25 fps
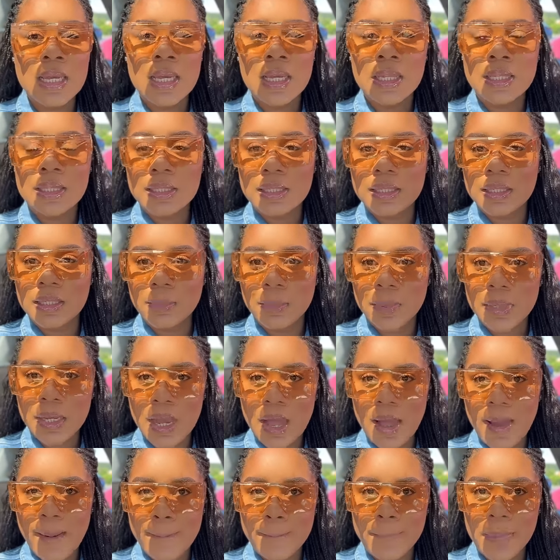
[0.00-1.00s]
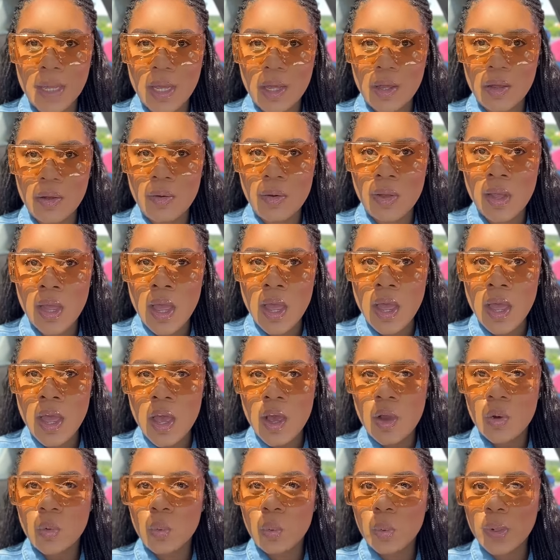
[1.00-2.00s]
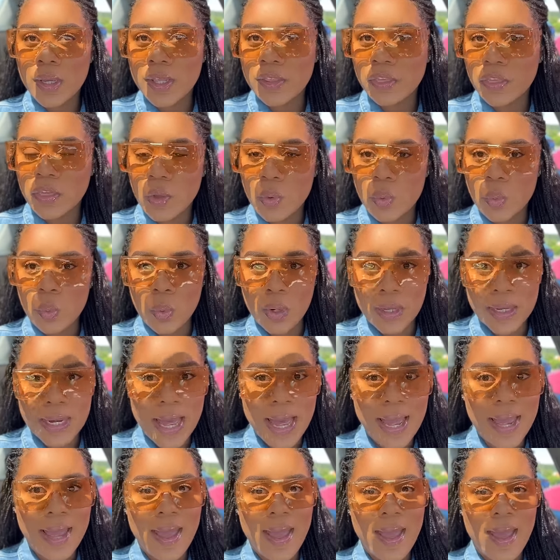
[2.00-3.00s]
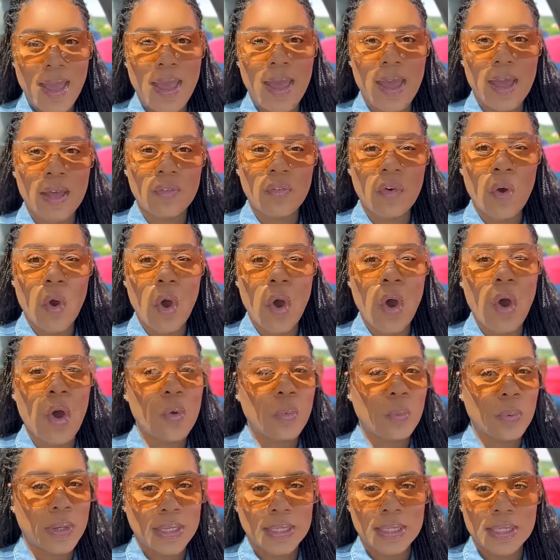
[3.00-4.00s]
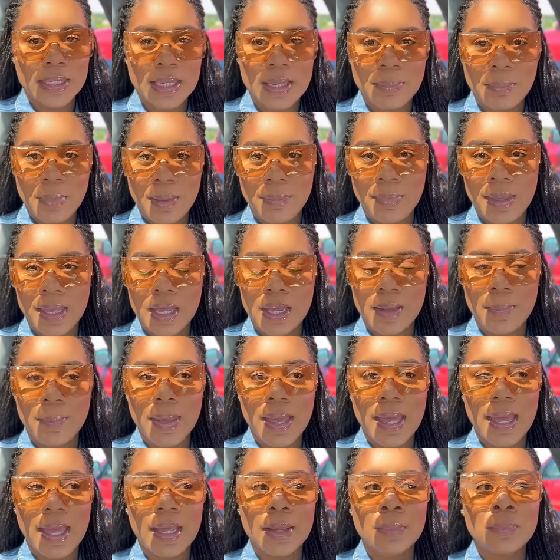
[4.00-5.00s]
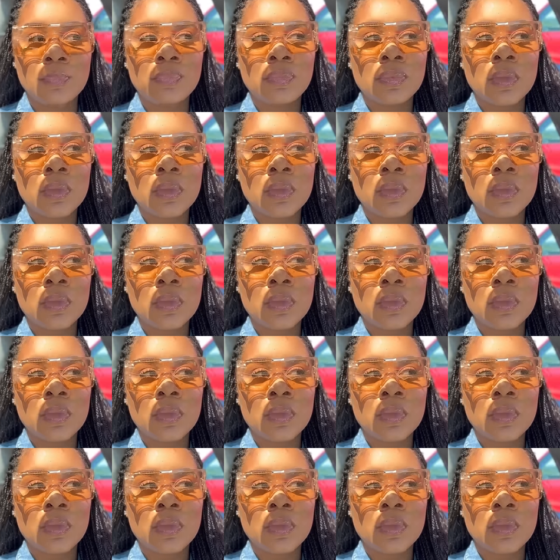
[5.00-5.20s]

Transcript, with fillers: lip combo with what I have already in my makeup bag.